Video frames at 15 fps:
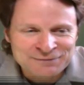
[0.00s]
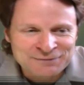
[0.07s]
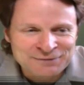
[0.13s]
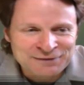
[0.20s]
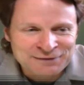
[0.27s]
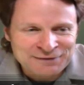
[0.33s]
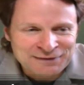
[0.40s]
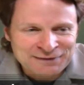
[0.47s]

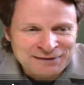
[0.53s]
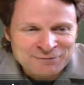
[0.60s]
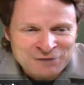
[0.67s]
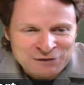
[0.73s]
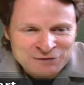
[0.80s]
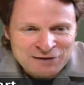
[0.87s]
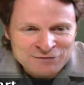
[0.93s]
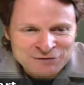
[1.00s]
when I got
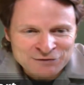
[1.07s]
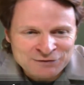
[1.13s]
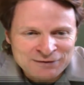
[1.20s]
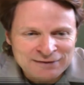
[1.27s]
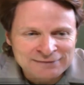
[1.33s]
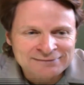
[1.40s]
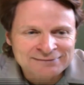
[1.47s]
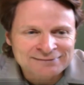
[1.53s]
my driver's
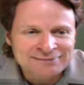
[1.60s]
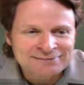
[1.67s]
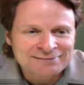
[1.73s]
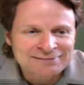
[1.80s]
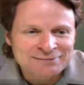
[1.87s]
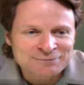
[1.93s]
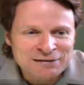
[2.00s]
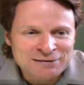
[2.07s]
license
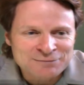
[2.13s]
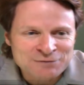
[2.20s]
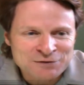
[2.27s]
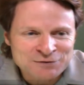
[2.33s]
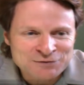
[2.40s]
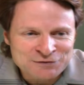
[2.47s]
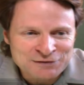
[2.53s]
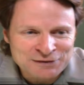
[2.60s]
so many
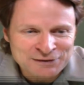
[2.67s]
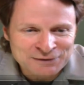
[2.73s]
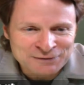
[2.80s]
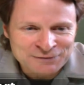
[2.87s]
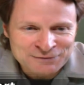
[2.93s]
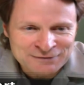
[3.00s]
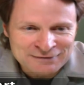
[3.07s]
moons ago